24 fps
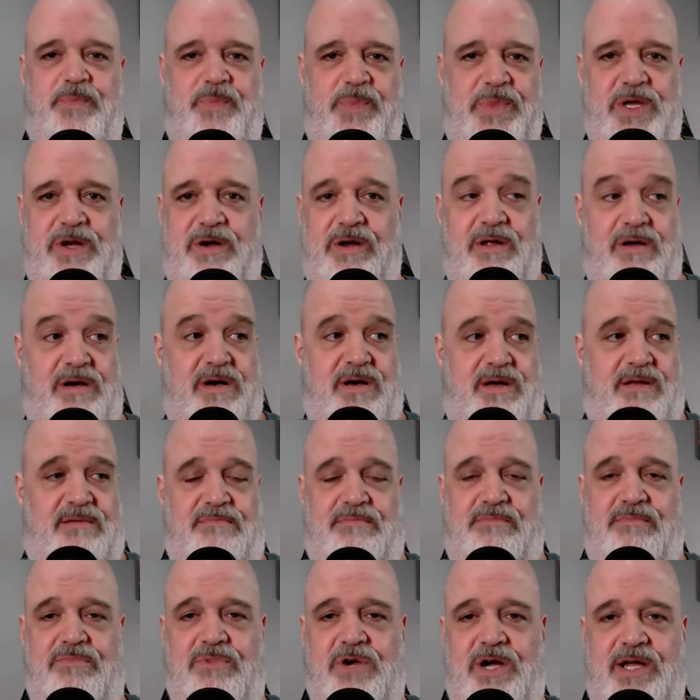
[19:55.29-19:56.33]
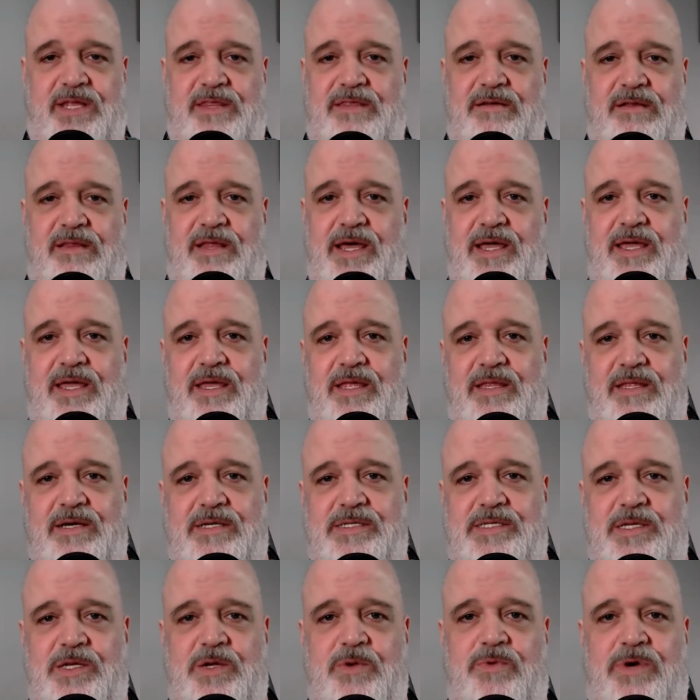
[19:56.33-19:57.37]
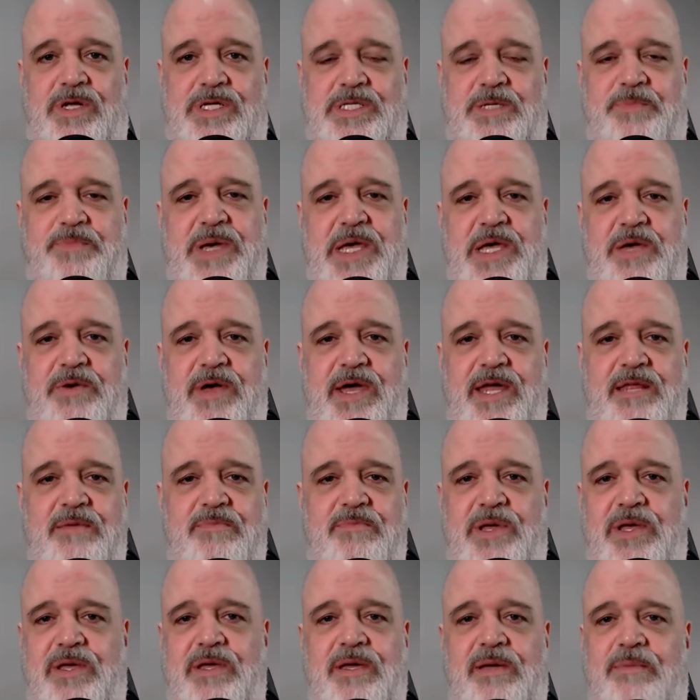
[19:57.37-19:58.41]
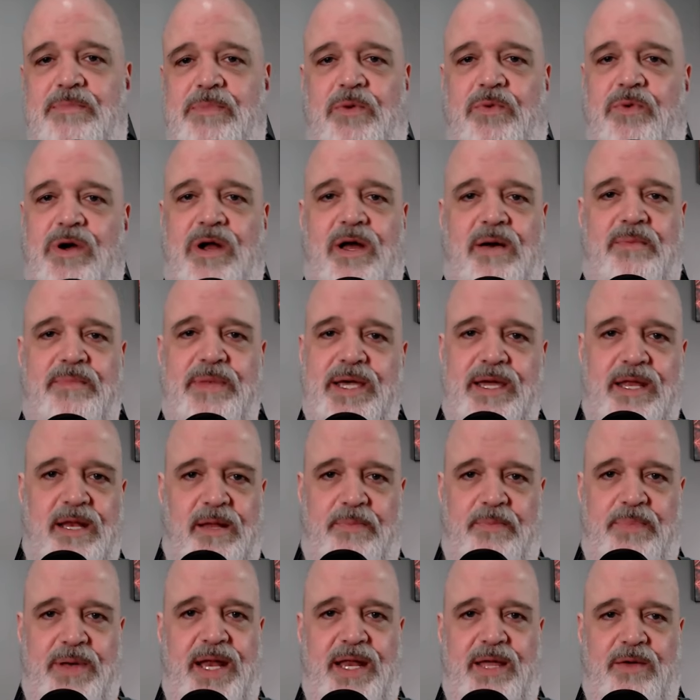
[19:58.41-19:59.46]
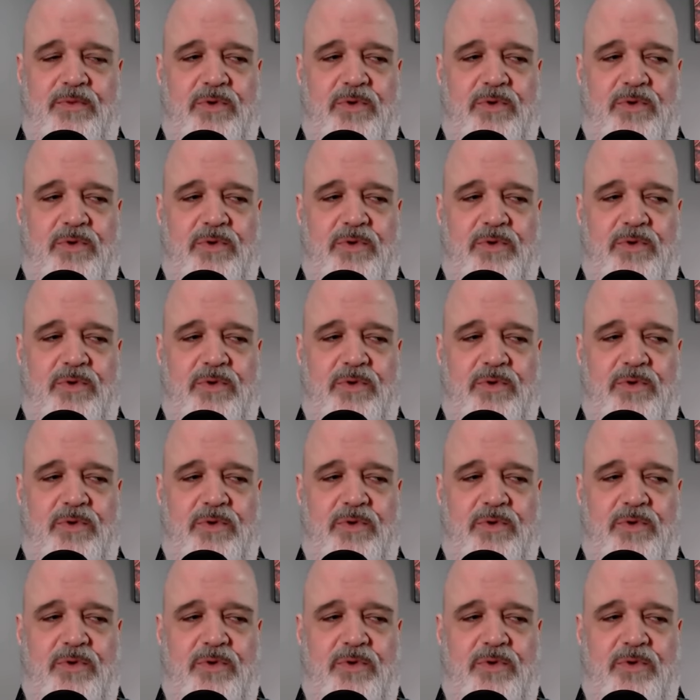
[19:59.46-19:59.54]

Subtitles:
They're not, right? They're like, he wants to pay you $80 million, but we're not making a penny.